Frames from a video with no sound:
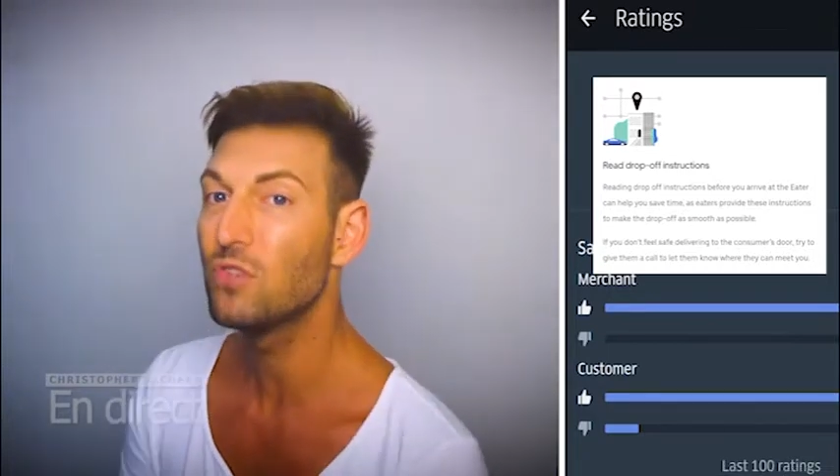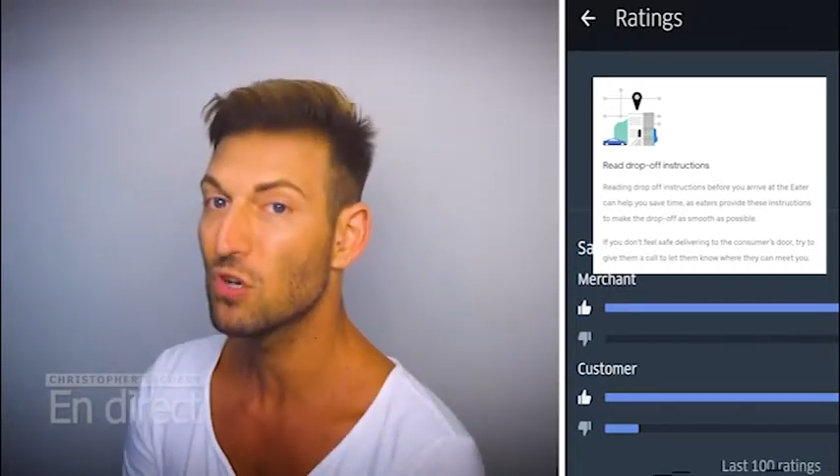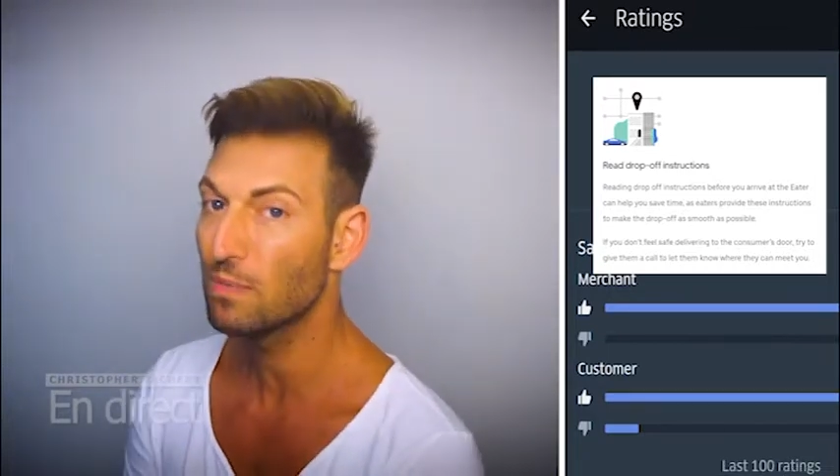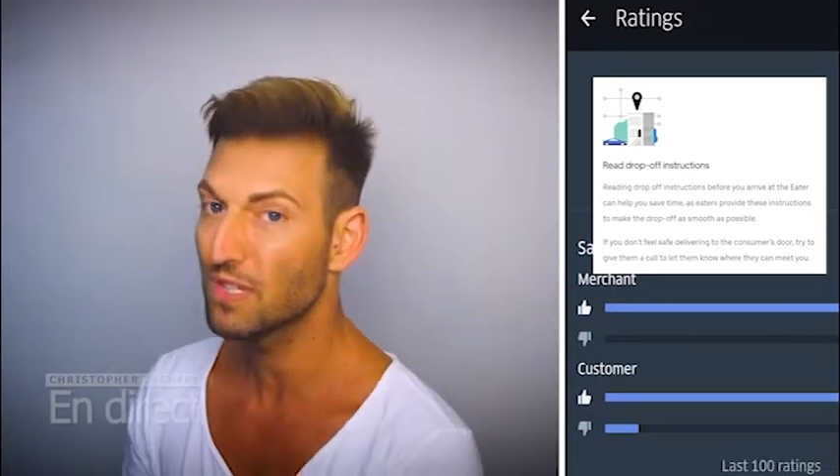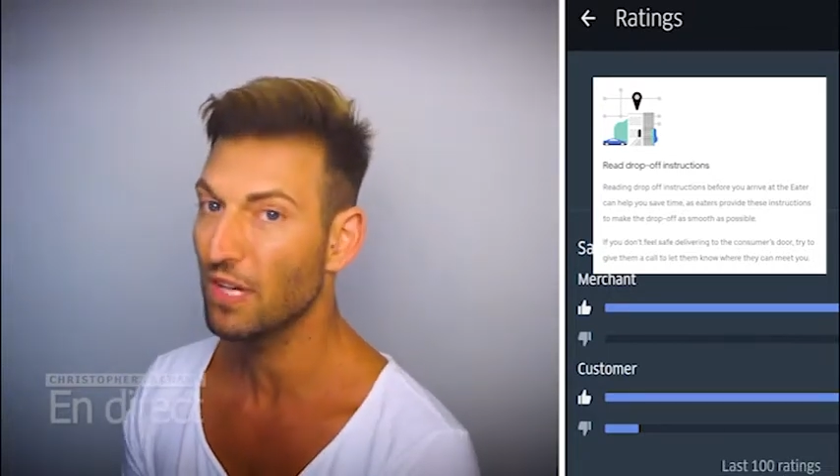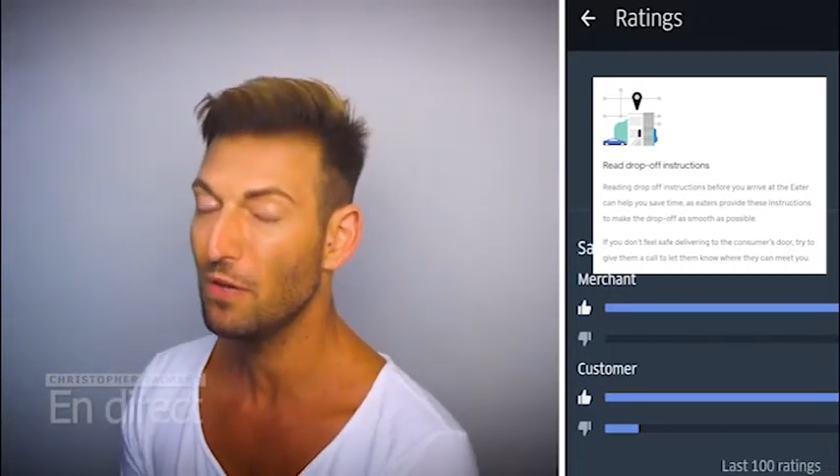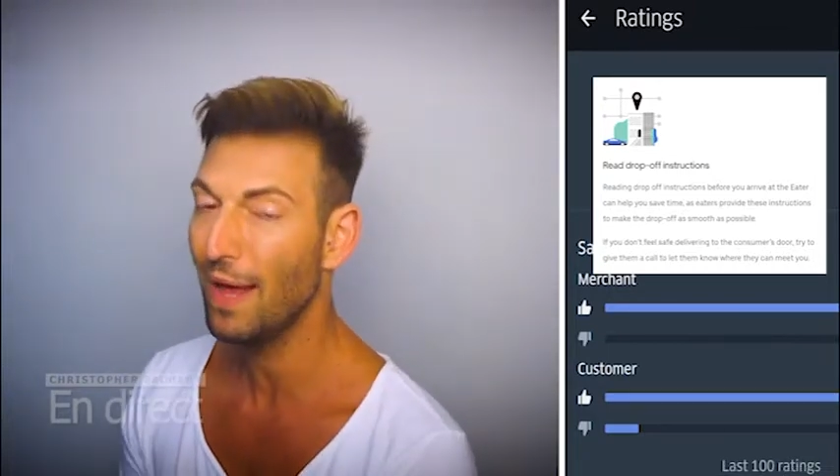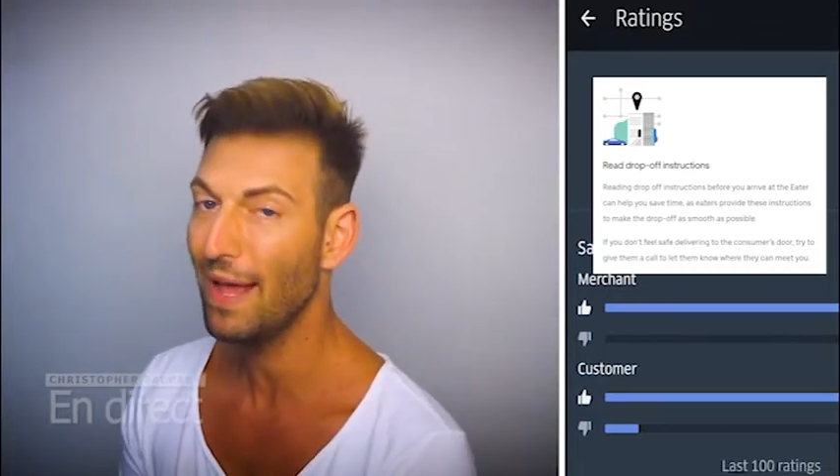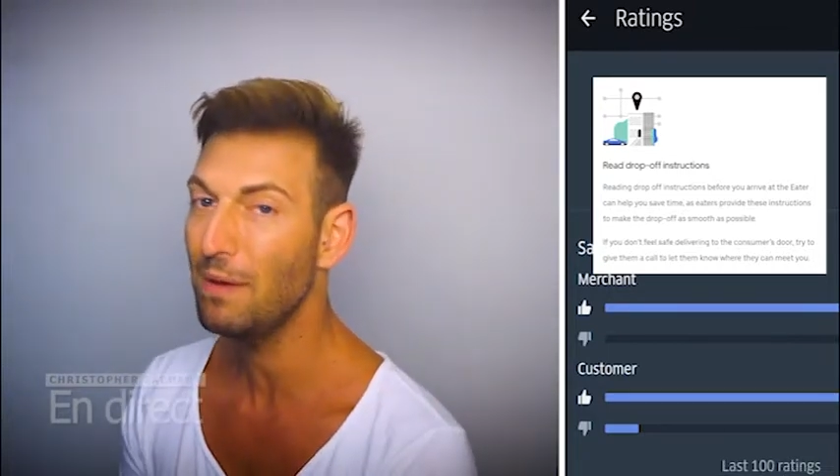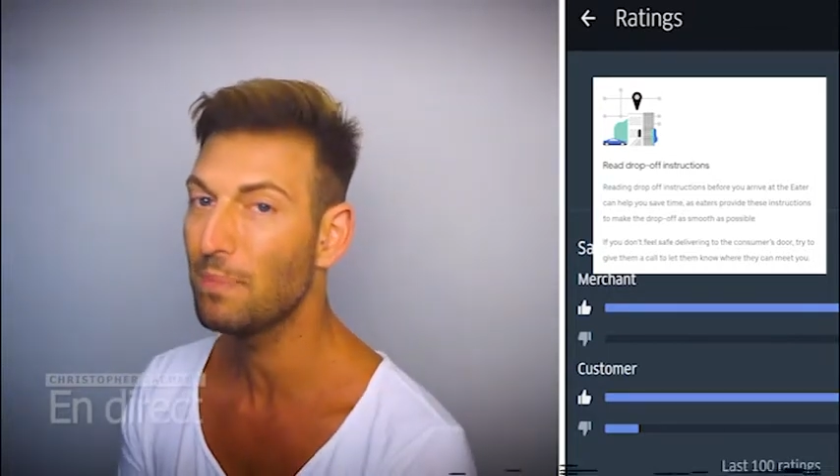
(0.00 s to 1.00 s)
jobs that you had,